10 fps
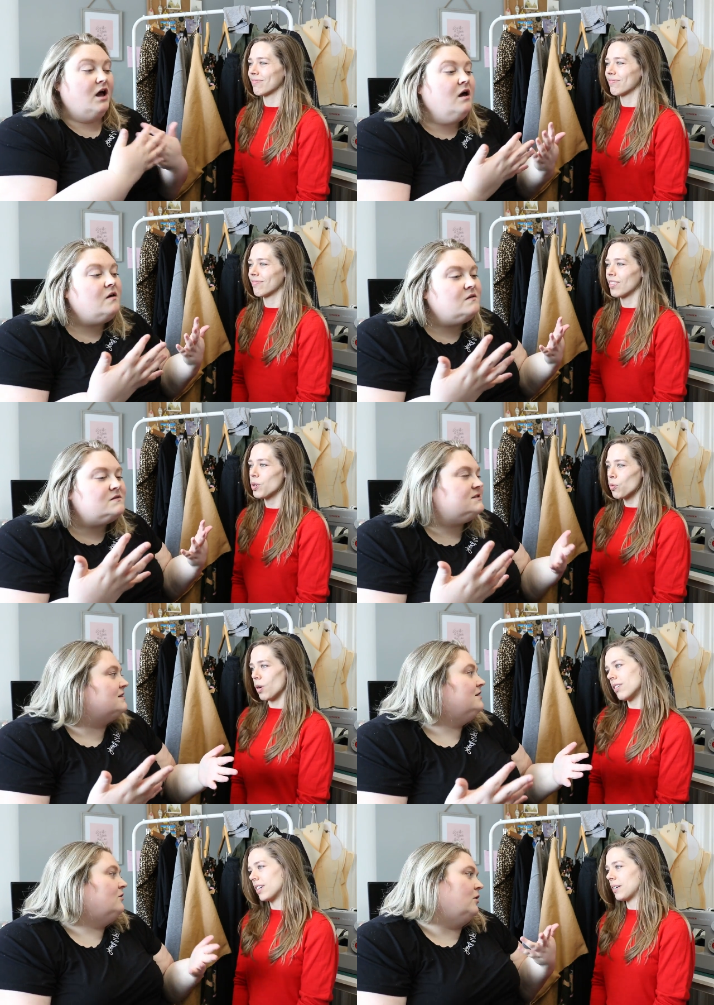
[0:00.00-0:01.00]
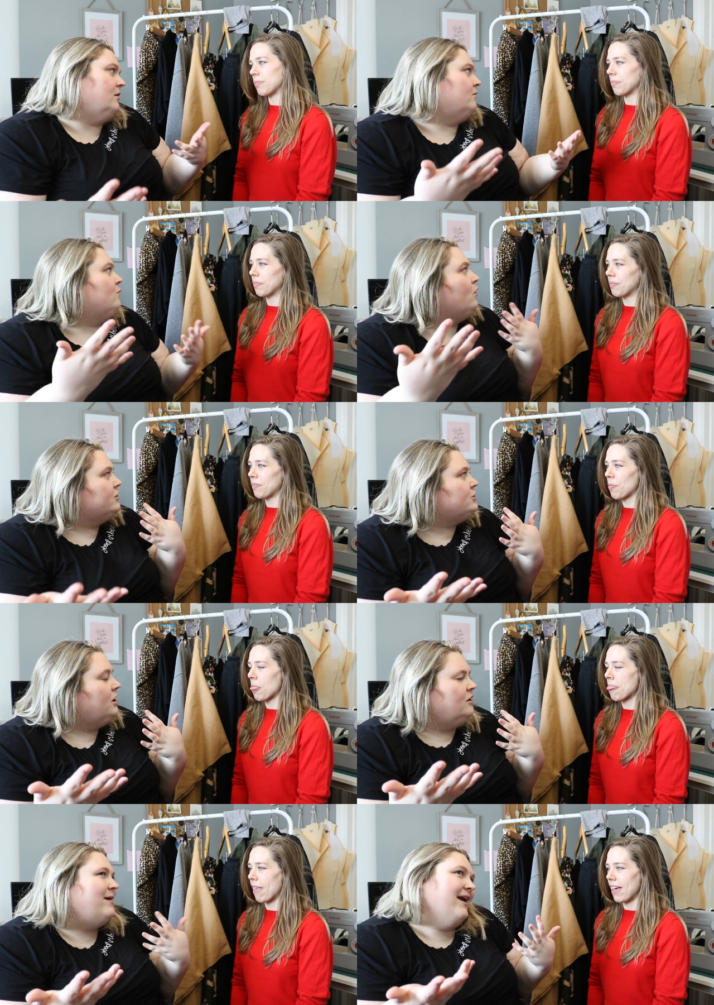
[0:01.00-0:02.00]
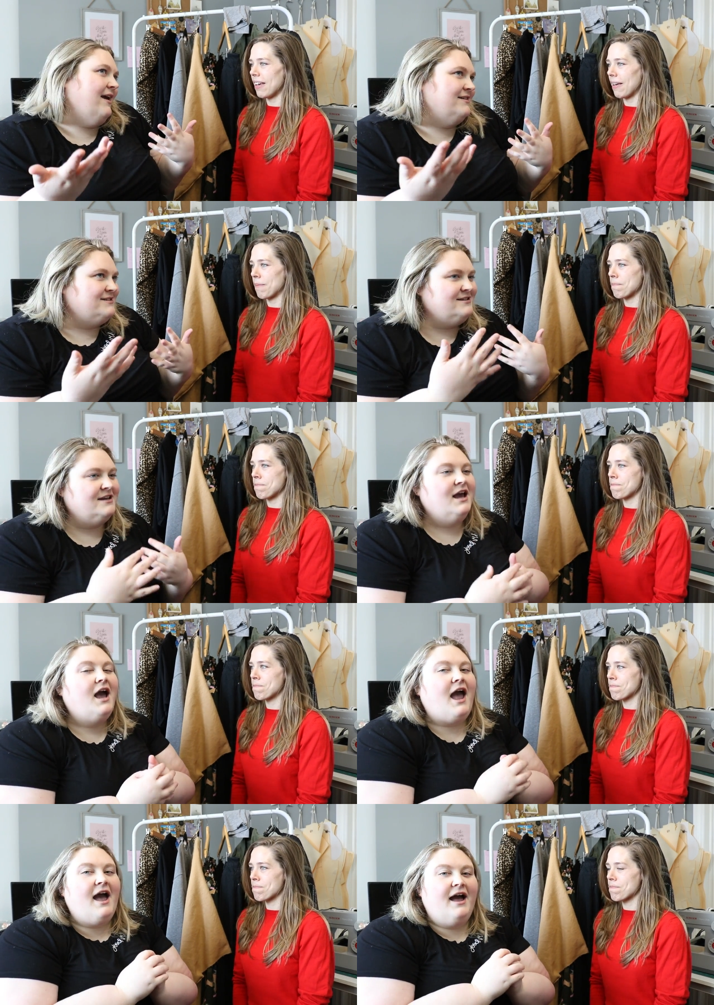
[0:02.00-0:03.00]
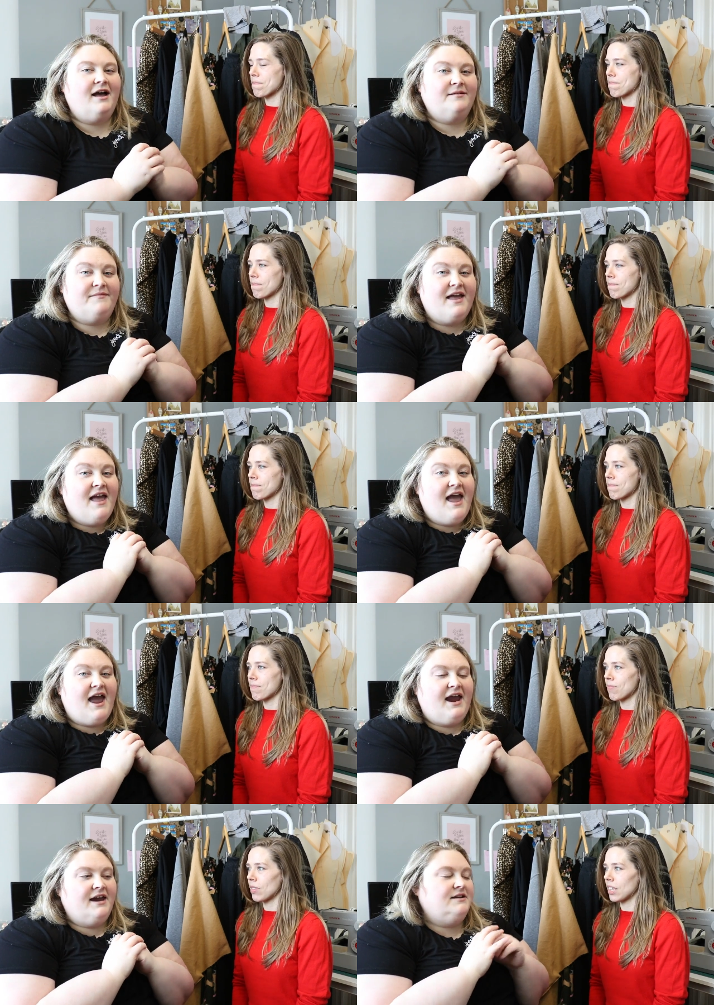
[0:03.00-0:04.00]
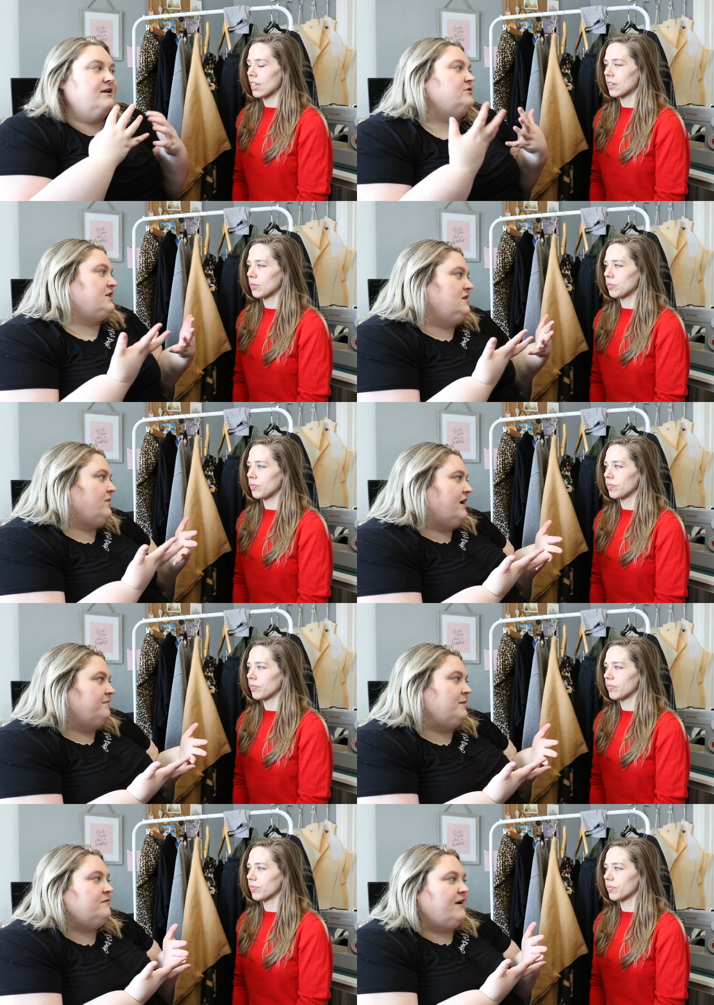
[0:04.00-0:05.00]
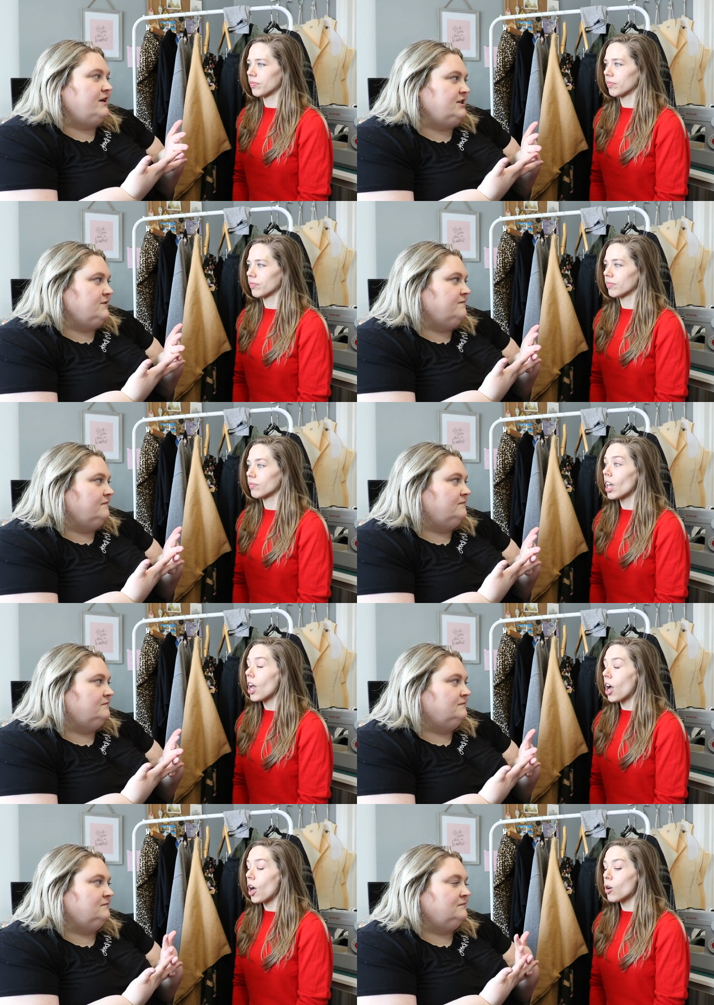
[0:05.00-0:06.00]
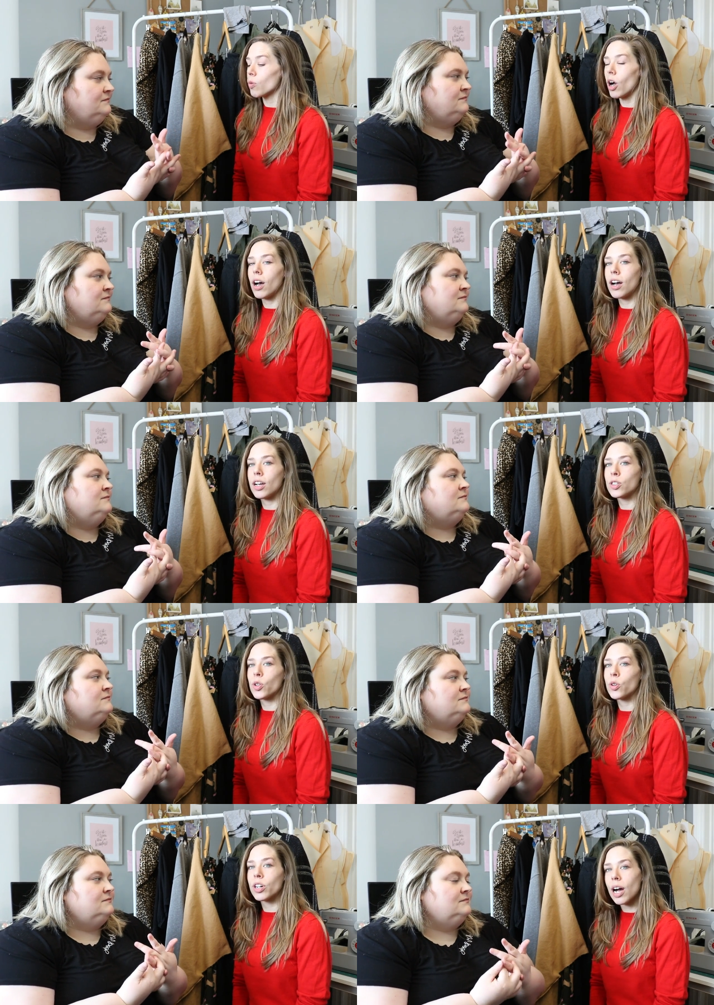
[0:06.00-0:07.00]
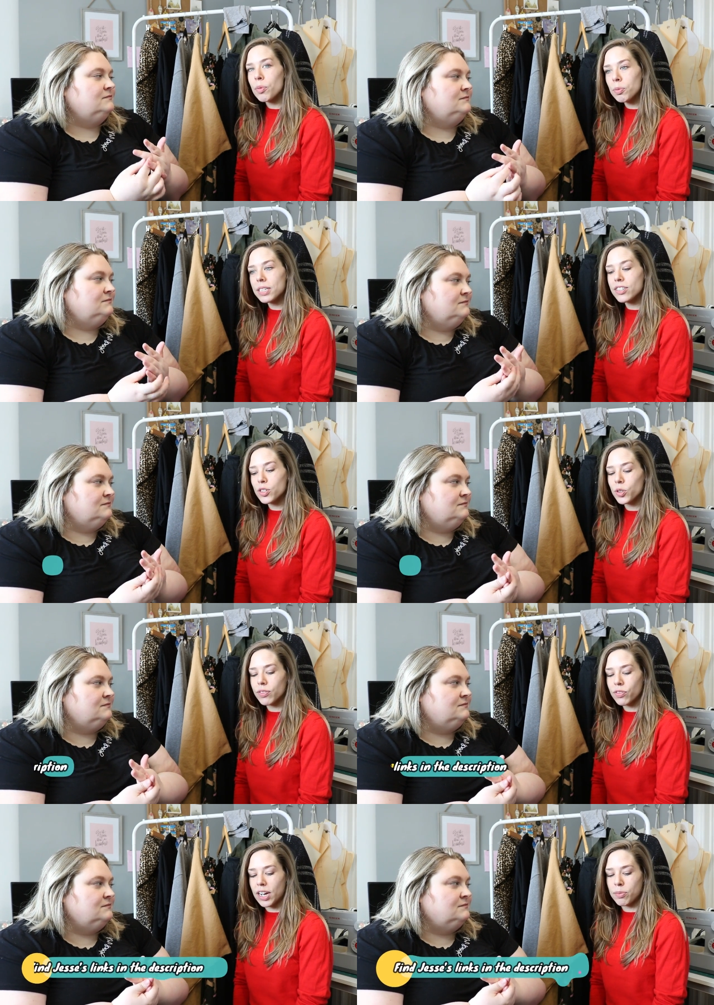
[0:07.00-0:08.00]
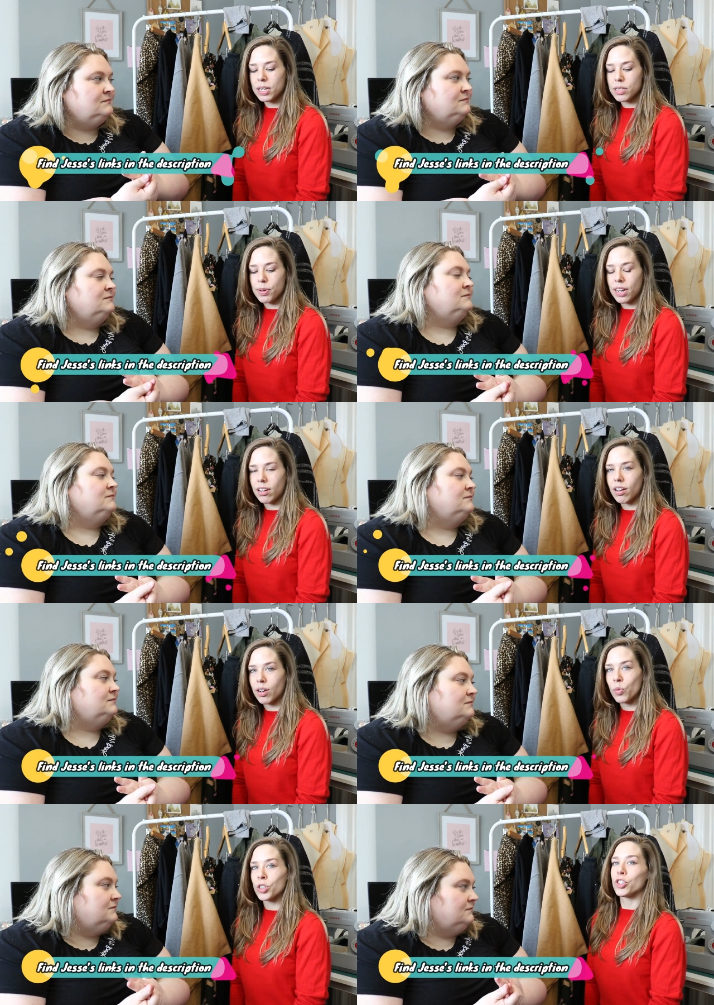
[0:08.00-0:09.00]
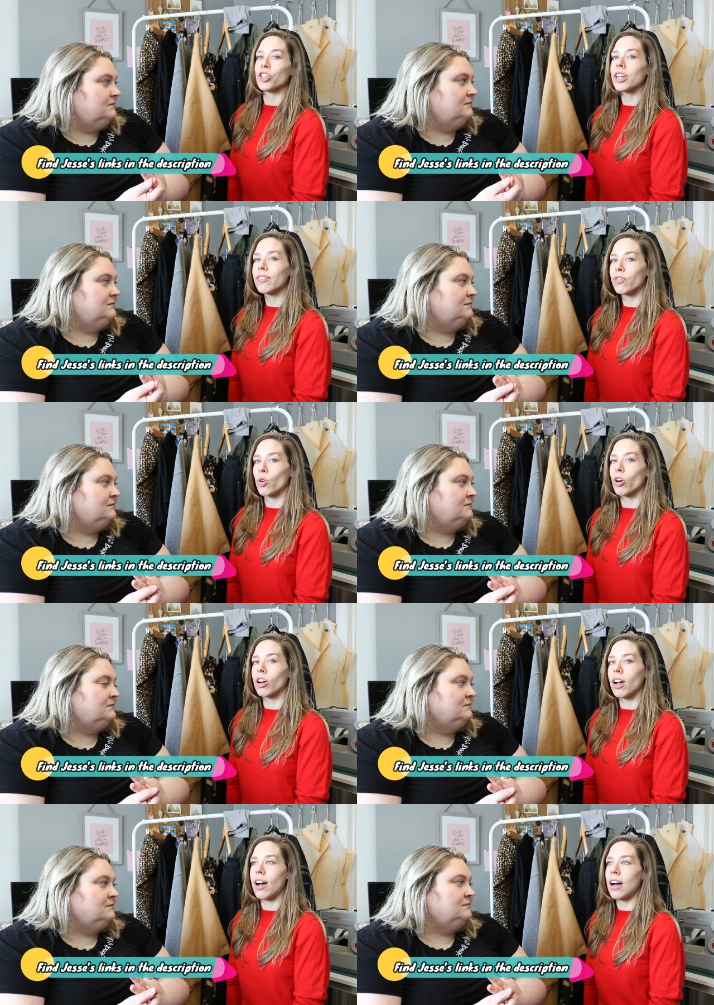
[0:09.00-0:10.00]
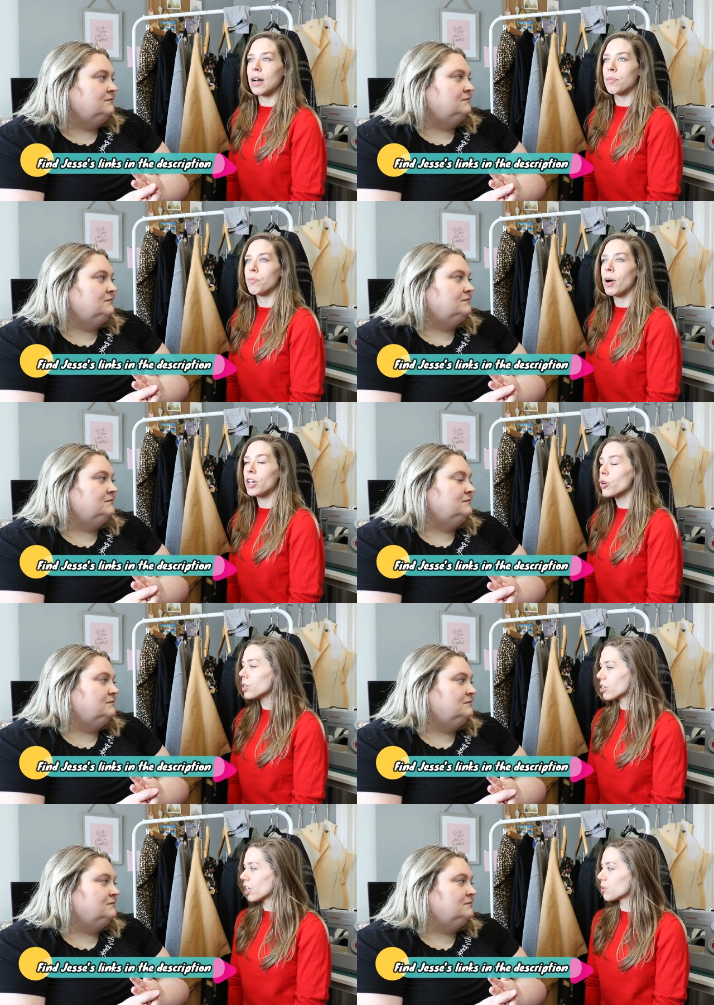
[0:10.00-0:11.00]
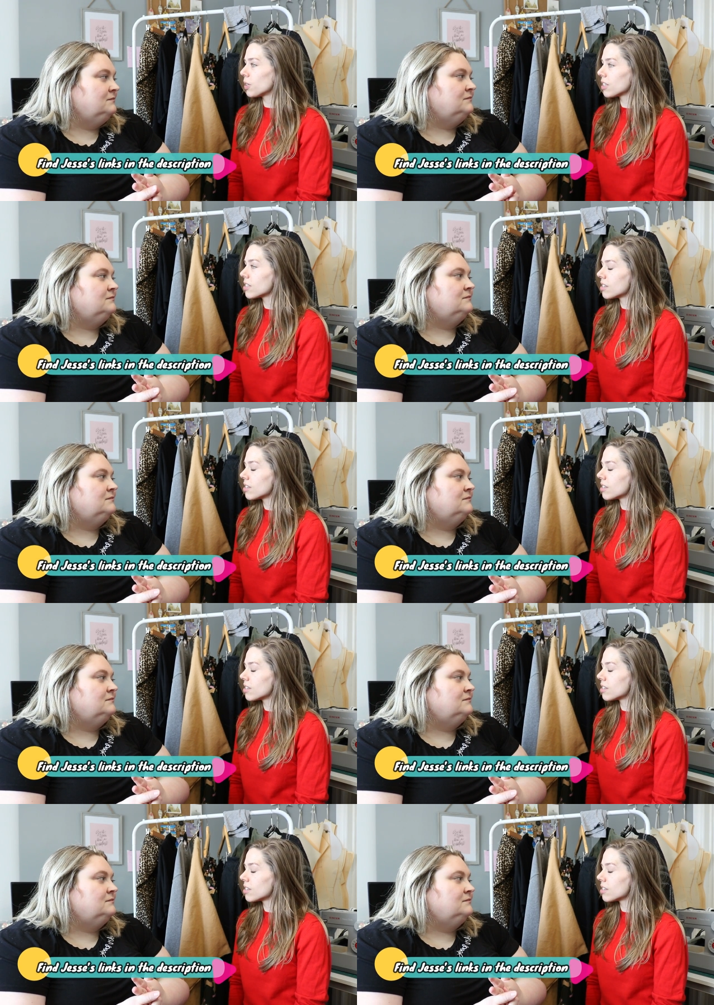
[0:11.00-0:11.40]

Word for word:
Speaker 1: clothes. Or wardrobe, yeah. I guess. Um, and now, Jesse, where can people find you?
Speaker 2: Oh, uh, so there are a couple places you can find me depending on what you're looking for. Um, I know we talked about the